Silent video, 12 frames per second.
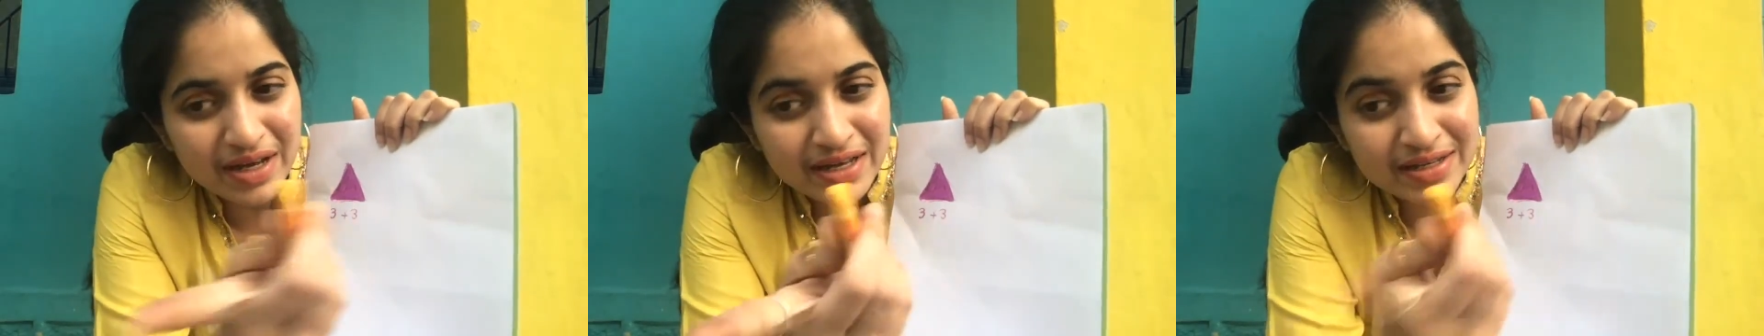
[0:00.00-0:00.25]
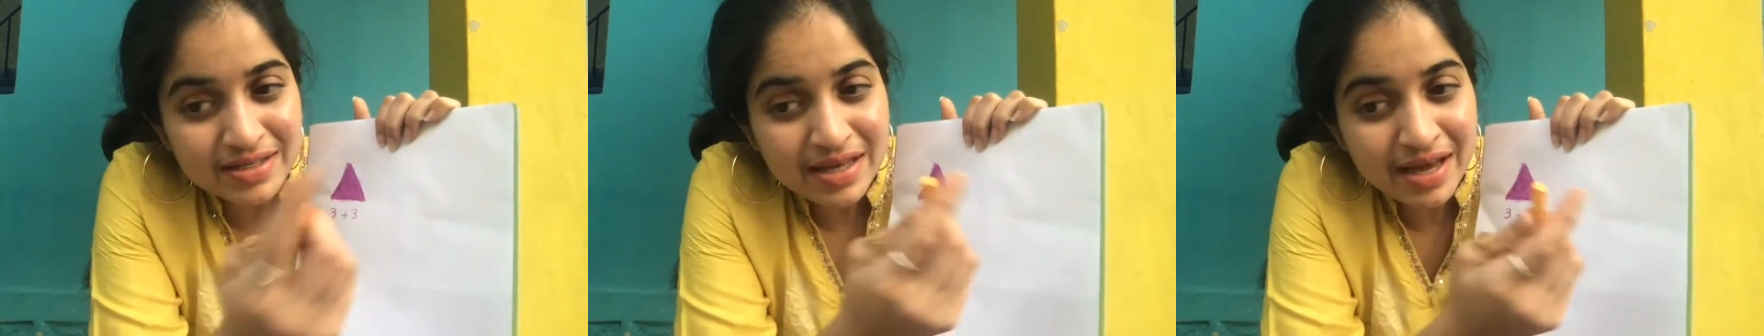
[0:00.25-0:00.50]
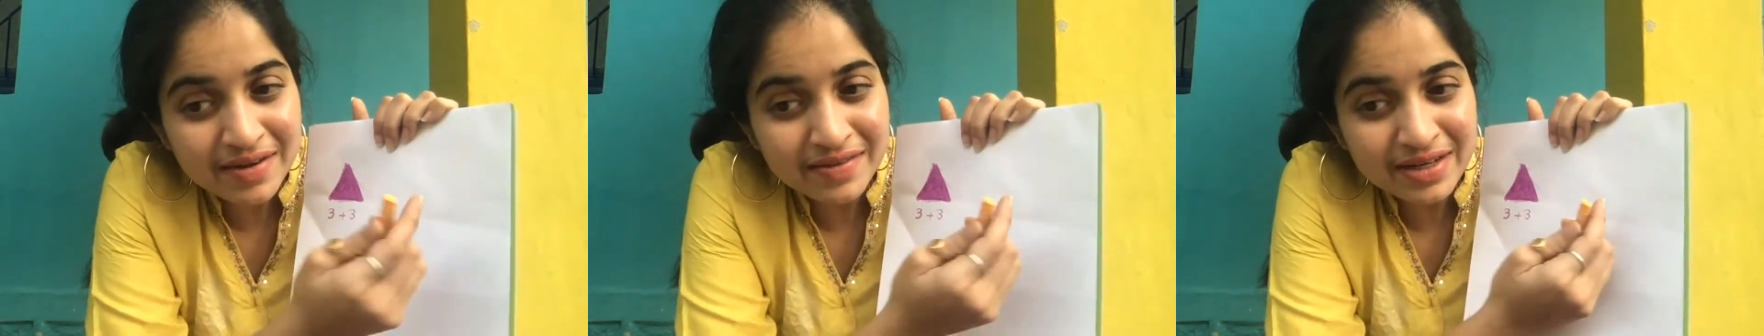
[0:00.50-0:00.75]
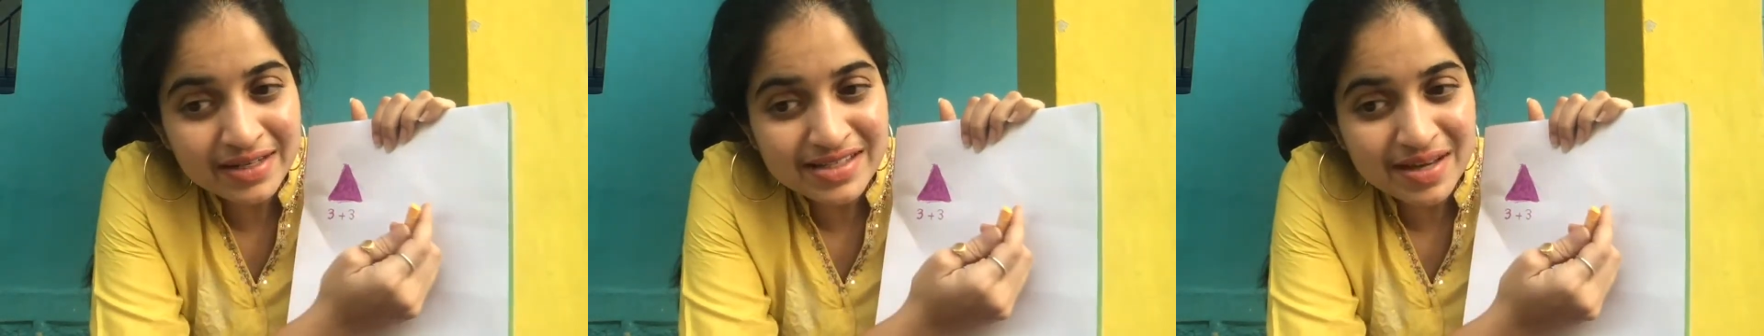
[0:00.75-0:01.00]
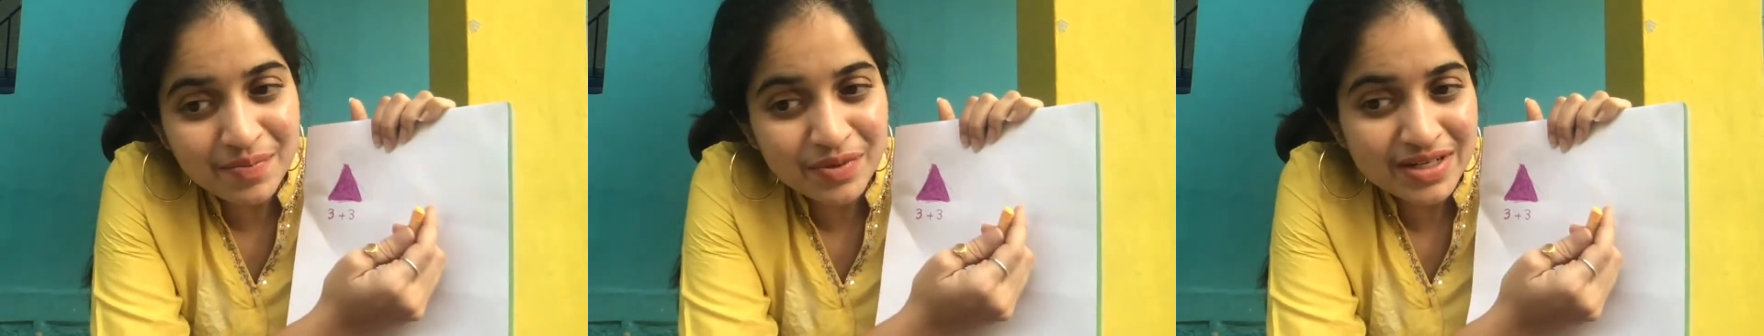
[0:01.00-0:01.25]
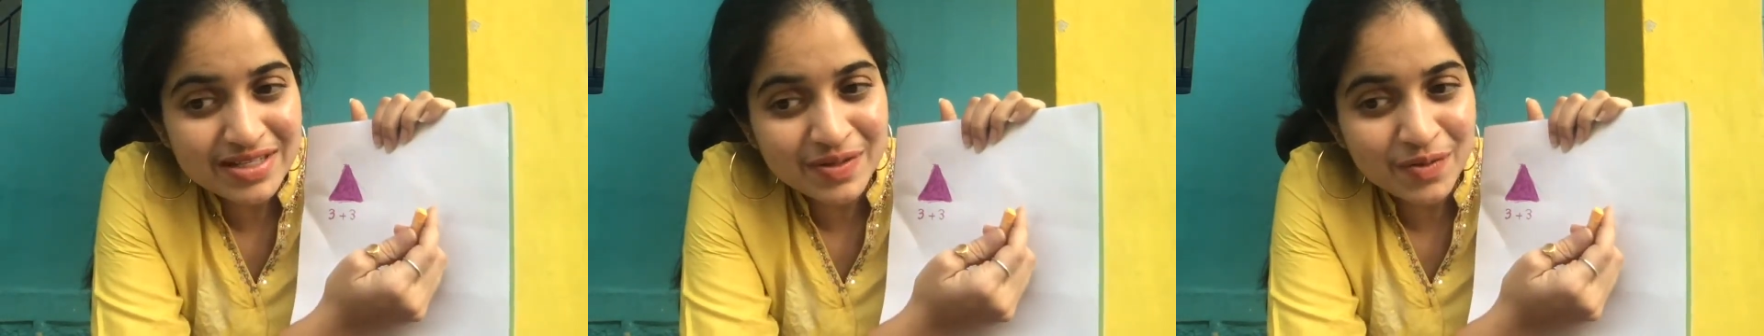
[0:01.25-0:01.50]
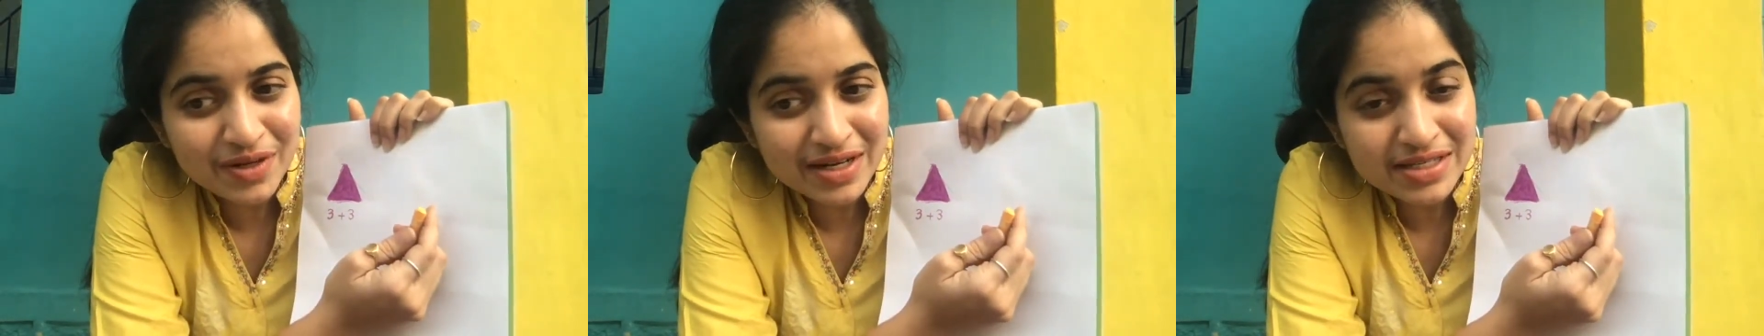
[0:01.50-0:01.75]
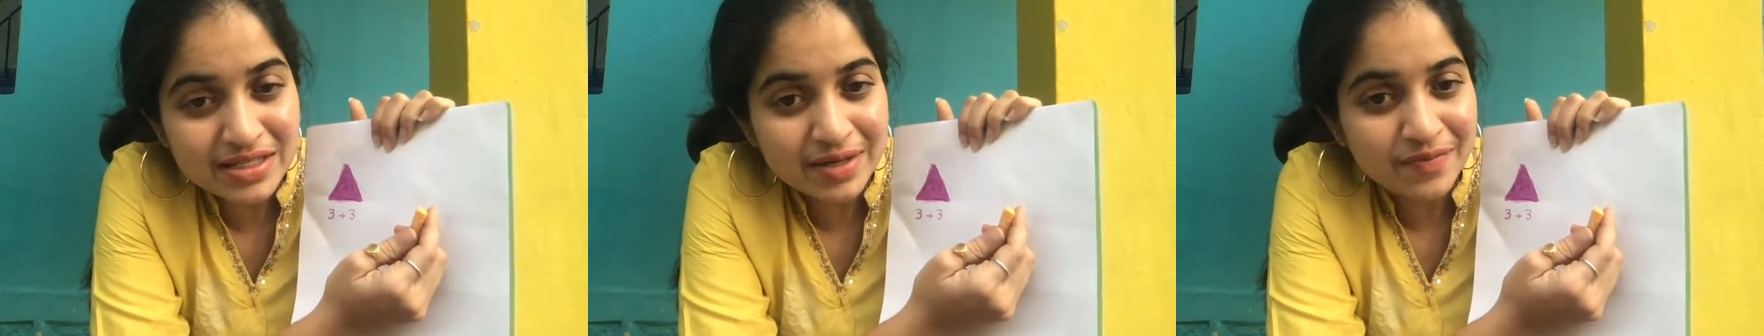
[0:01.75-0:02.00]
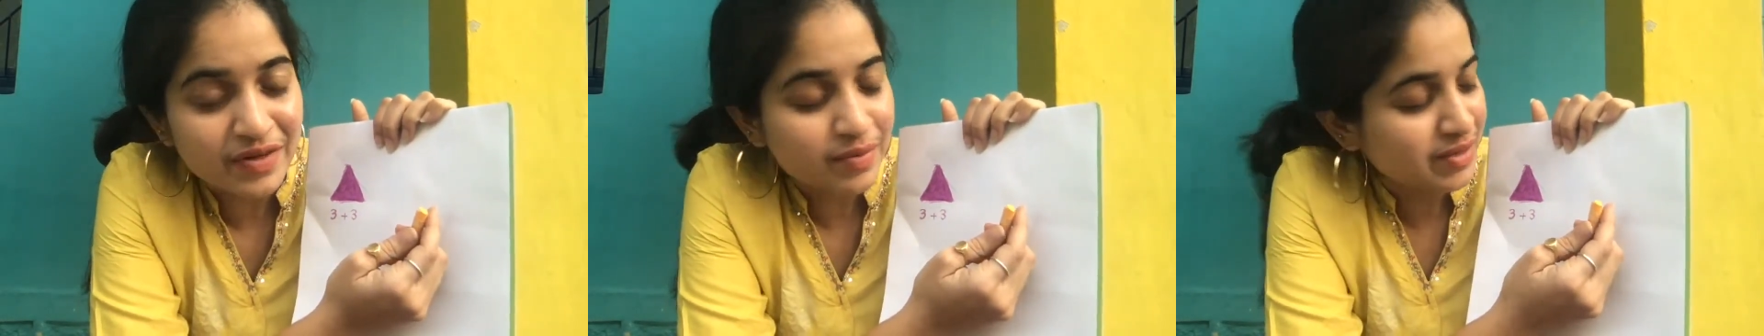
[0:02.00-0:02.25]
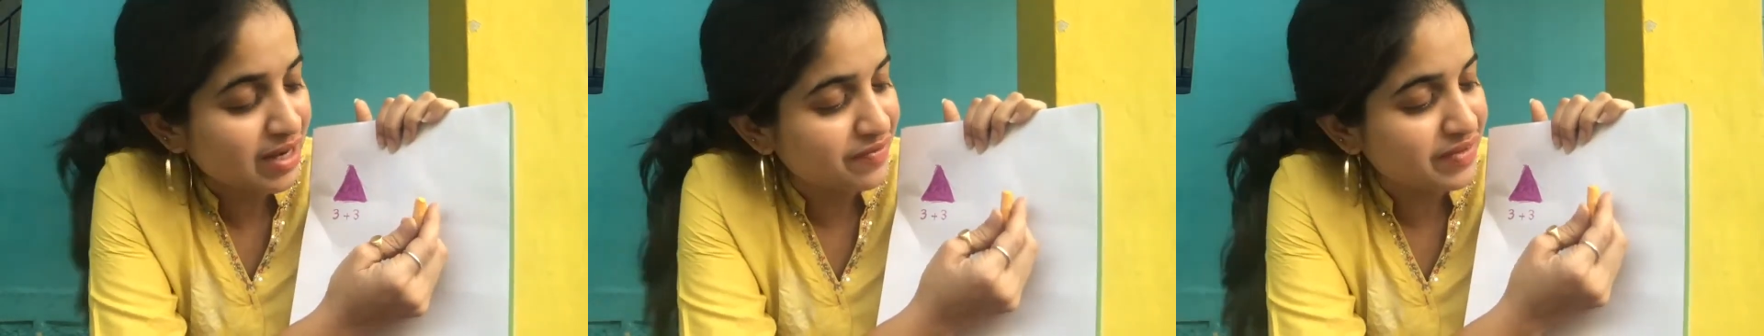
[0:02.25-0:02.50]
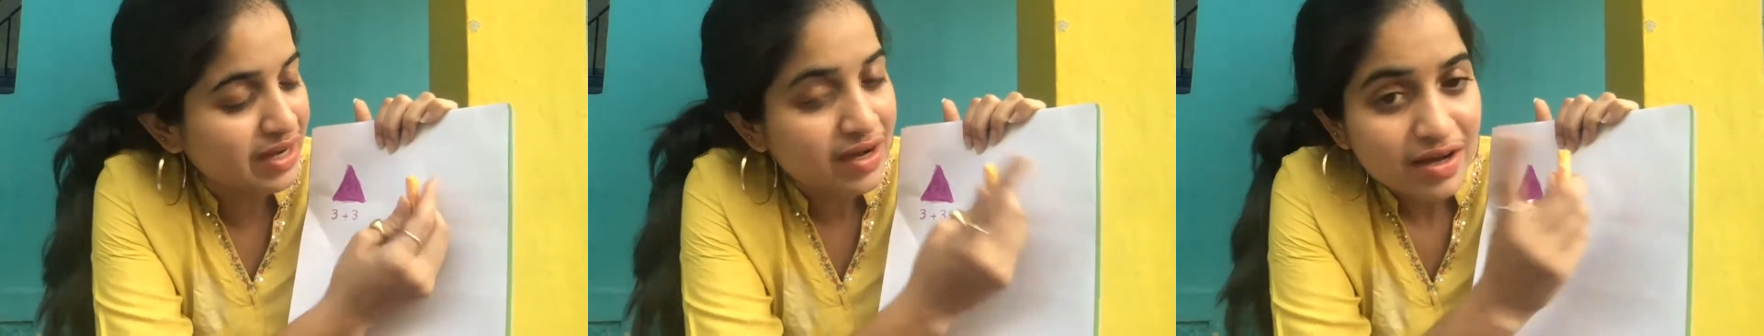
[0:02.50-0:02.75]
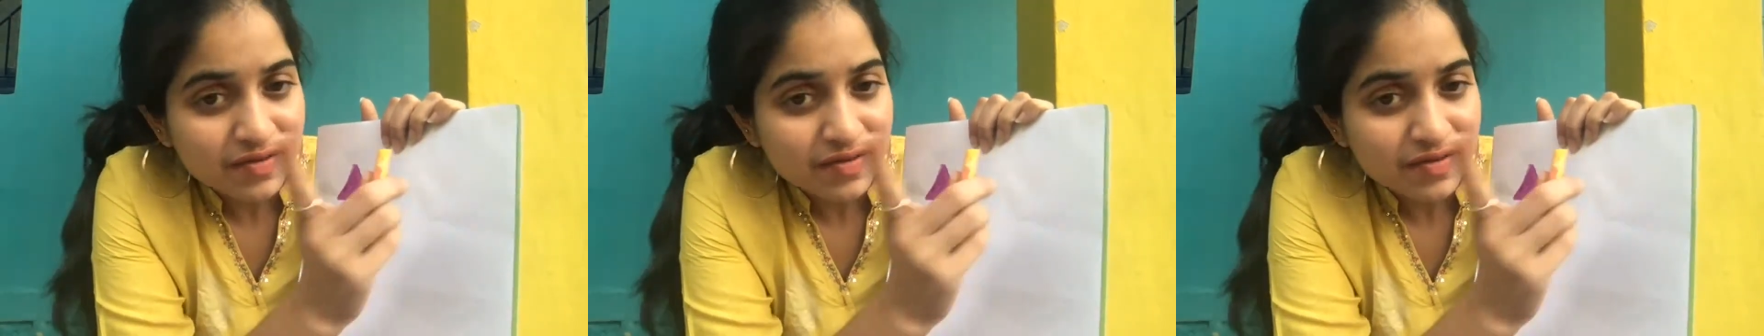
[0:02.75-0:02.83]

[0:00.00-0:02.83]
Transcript: Yes, another example is cone ice cream from Kavya.